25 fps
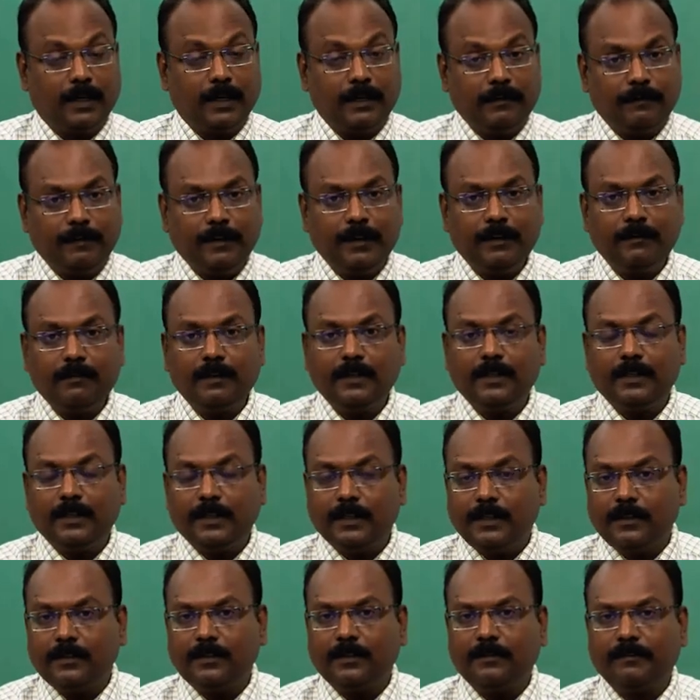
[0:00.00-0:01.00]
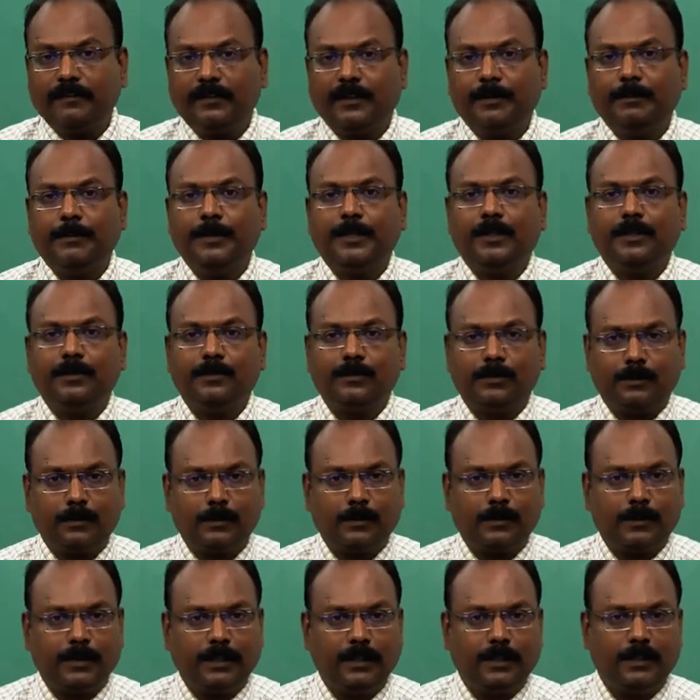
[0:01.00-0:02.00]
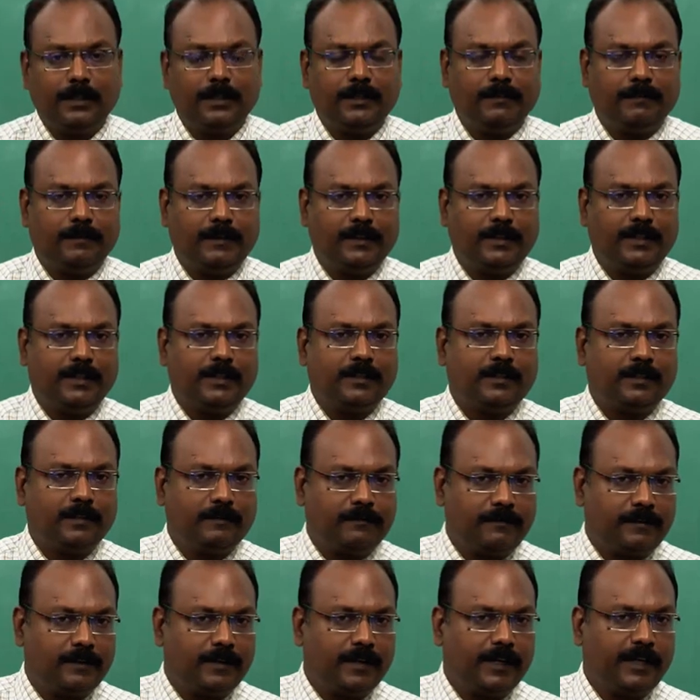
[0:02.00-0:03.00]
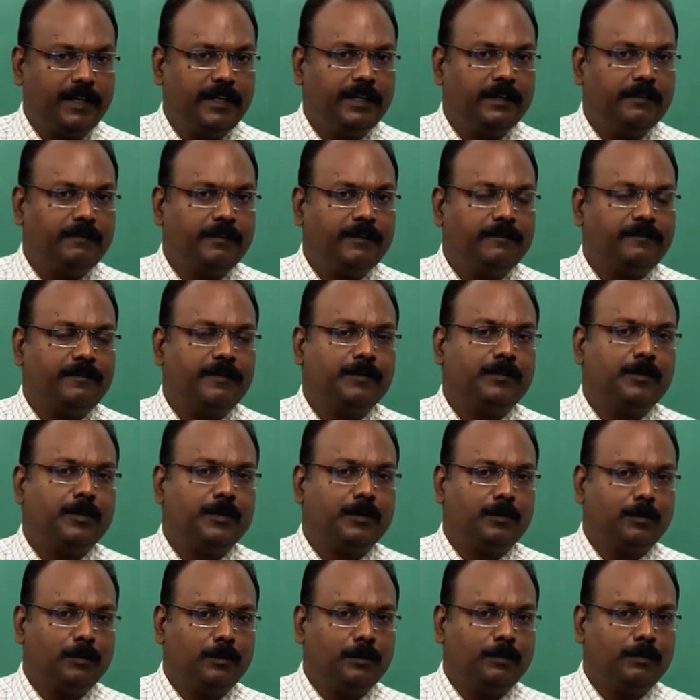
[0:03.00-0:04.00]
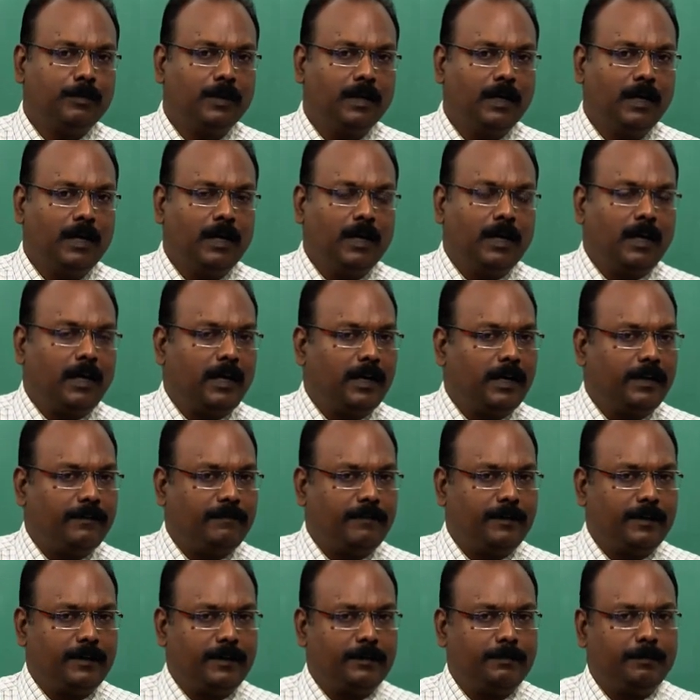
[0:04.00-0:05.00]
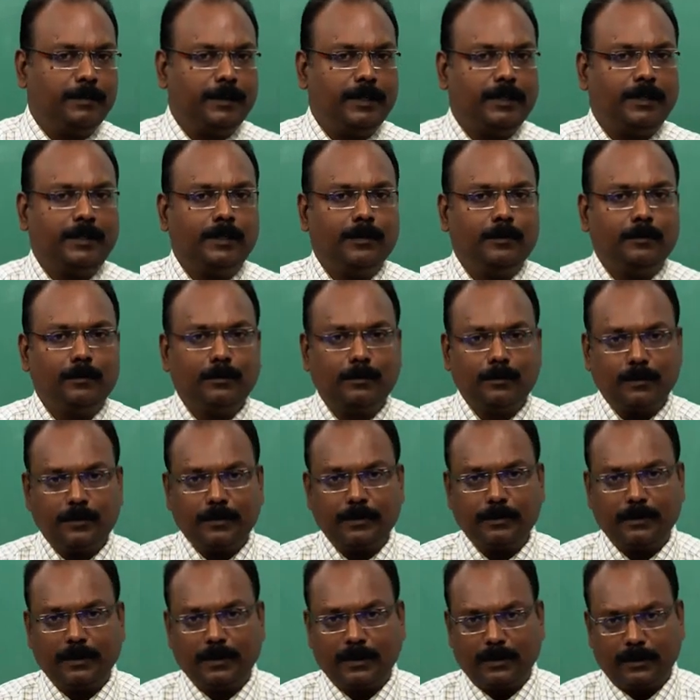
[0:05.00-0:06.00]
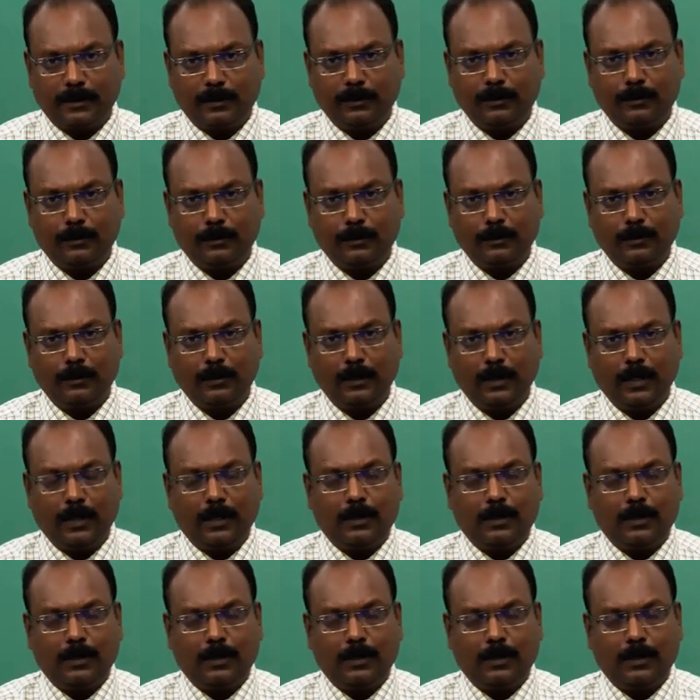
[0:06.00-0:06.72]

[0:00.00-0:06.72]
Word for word: if he even thinks of committing suicide, if he thinks of running away from the home and if he completely loses your control.